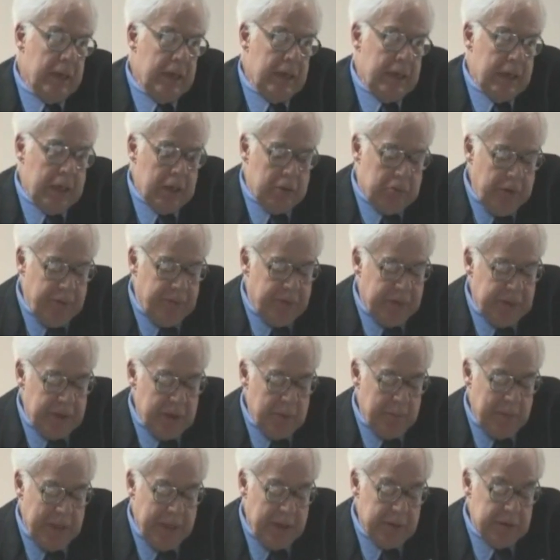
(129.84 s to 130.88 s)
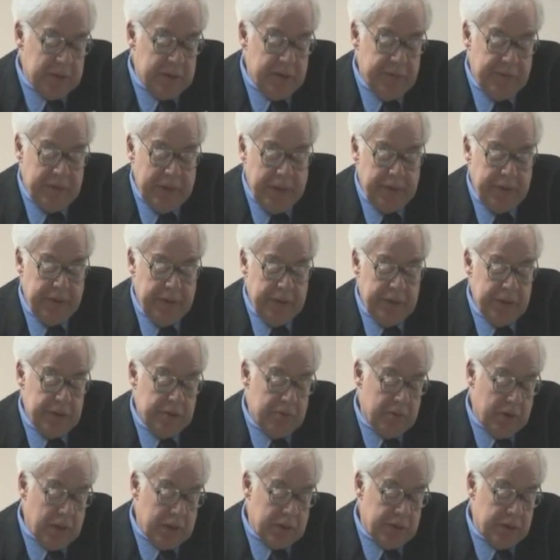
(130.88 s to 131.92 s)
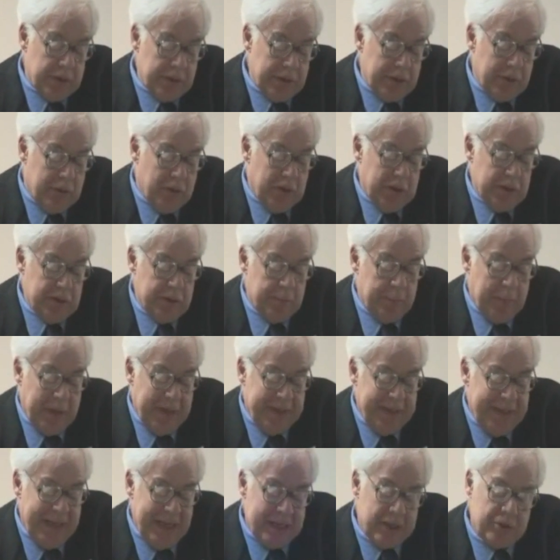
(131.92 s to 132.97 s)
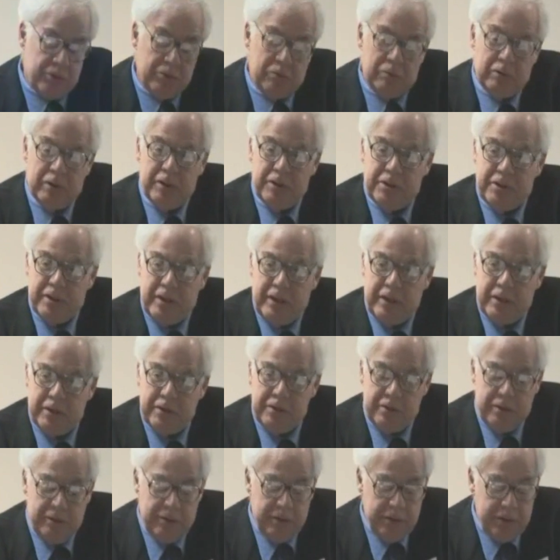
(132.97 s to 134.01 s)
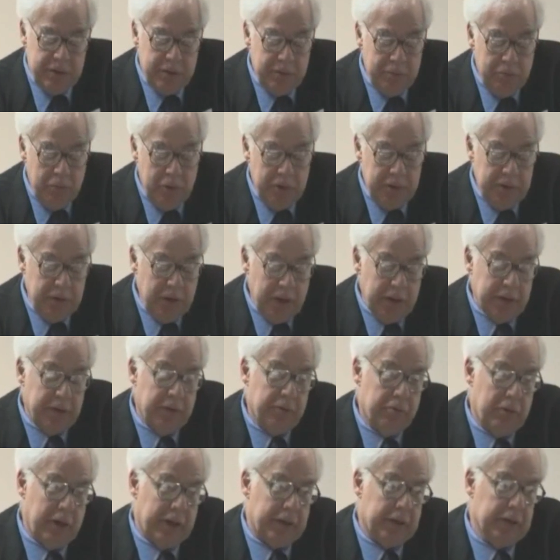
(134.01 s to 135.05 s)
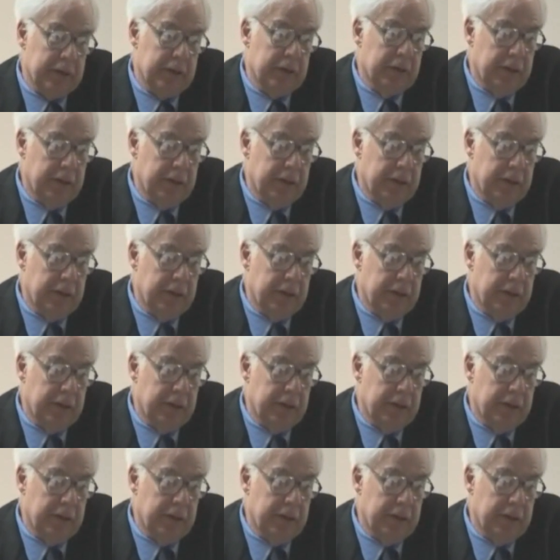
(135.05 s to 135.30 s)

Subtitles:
Equivalent amounts of death and destruction caused by natural disasters would not threaten